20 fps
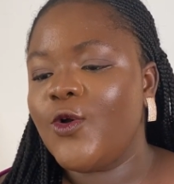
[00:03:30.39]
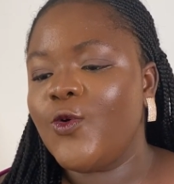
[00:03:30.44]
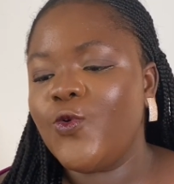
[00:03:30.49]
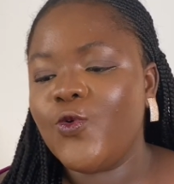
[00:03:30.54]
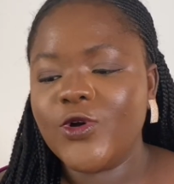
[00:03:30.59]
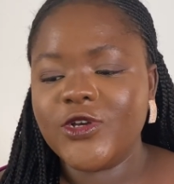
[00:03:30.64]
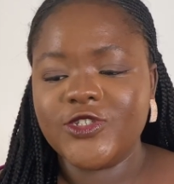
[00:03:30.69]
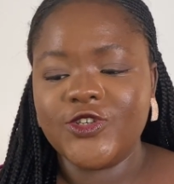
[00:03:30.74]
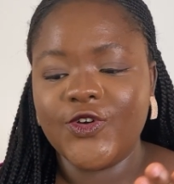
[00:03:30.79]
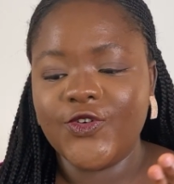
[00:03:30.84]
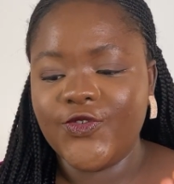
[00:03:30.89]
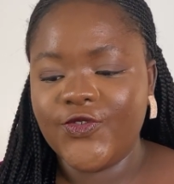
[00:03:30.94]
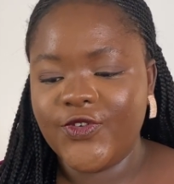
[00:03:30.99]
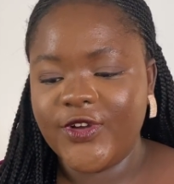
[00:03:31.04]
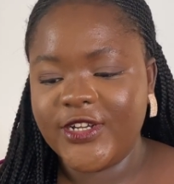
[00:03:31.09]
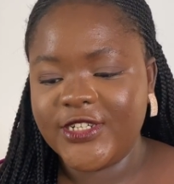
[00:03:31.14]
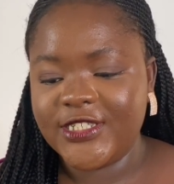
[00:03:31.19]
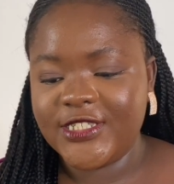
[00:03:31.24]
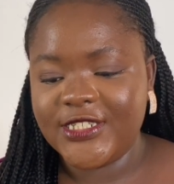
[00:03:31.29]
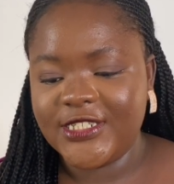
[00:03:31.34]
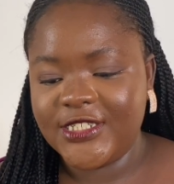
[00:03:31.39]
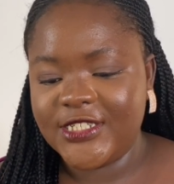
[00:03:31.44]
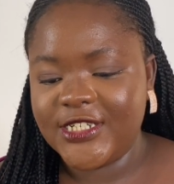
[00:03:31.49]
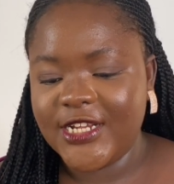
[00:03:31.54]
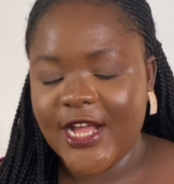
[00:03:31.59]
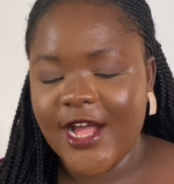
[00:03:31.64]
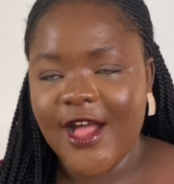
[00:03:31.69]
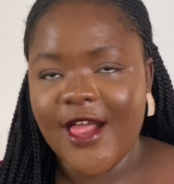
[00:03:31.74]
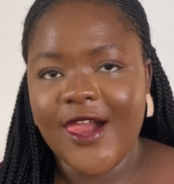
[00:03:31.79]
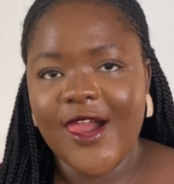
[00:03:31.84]
Who was your first
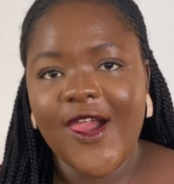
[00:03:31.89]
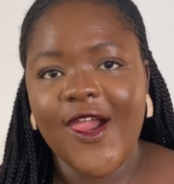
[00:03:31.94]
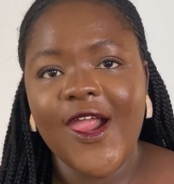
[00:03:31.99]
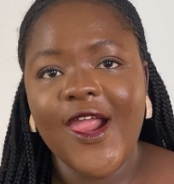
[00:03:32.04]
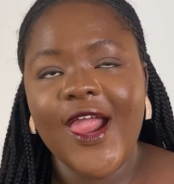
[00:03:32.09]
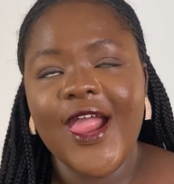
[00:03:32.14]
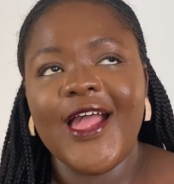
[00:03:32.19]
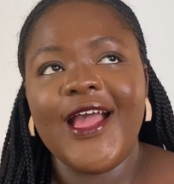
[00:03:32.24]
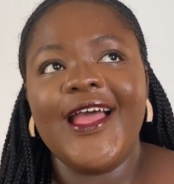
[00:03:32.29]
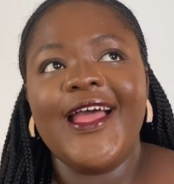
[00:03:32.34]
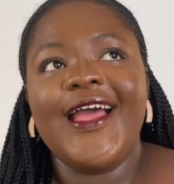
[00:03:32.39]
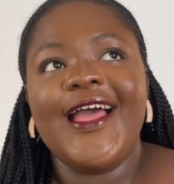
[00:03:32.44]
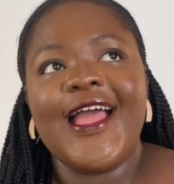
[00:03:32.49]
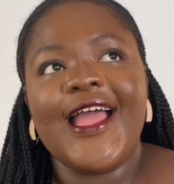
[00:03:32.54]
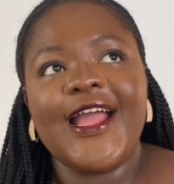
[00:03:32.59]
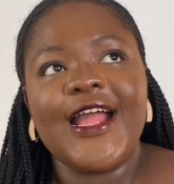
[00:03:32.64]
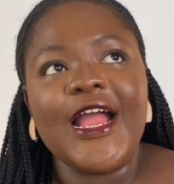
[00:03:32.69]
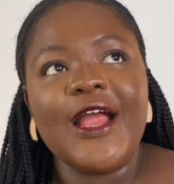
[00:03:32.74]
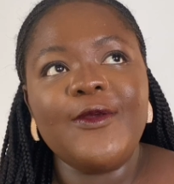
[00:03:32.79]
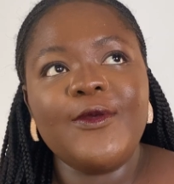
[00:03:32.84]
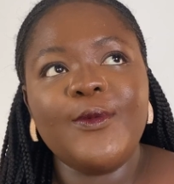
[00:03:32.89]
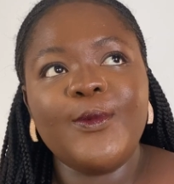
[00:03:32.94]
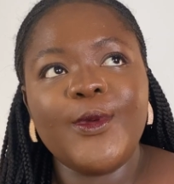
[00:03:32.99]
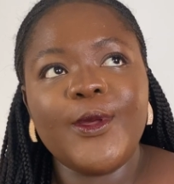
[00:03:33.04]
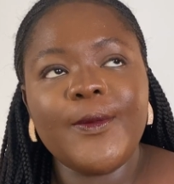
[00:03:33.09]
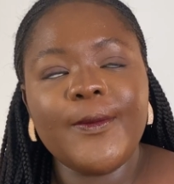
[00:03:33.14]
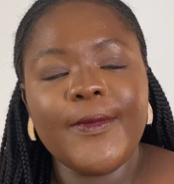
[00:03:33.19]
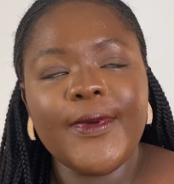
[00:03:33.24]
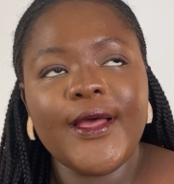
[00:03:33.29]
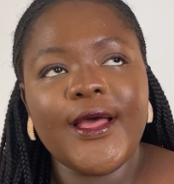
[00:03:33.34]
teacher? I can't
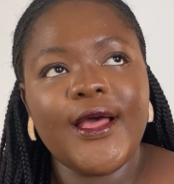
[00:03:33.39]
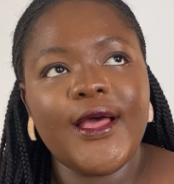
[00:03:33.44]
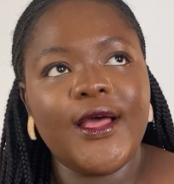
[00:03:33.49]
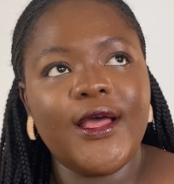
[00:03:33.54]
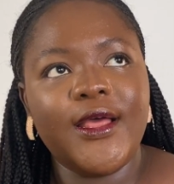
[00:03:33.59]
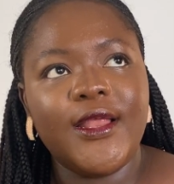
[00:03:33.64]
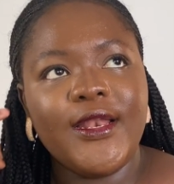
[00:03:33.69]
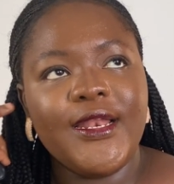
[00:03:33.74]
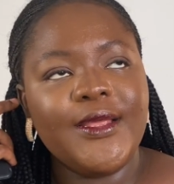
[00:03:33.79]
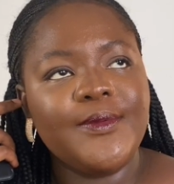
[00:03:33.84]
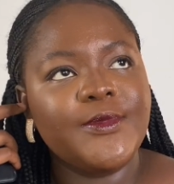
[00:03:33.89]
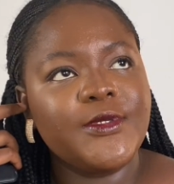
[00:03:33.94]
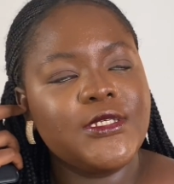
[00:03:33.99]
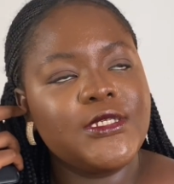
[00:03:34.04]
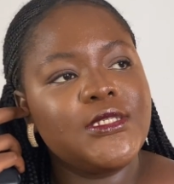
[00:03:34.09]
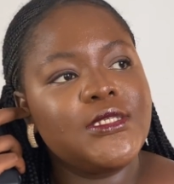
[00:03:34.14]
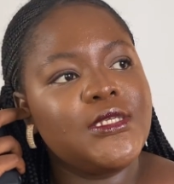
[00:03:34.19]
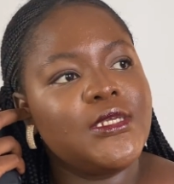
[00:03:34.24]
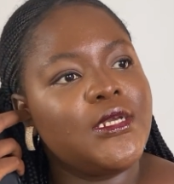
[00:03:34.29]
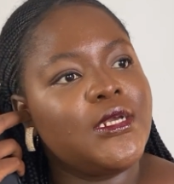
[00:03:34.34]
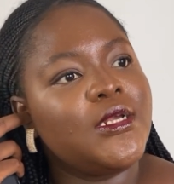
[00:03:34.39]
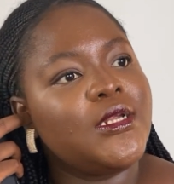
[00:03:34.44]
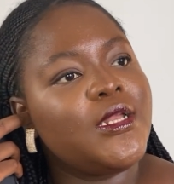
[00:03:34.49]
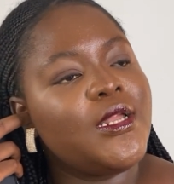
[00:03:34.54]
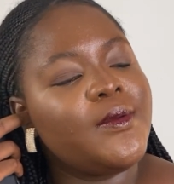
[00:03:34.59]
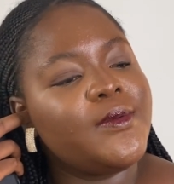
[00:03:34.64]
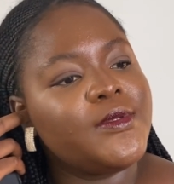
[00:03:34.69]
remember. Let me see.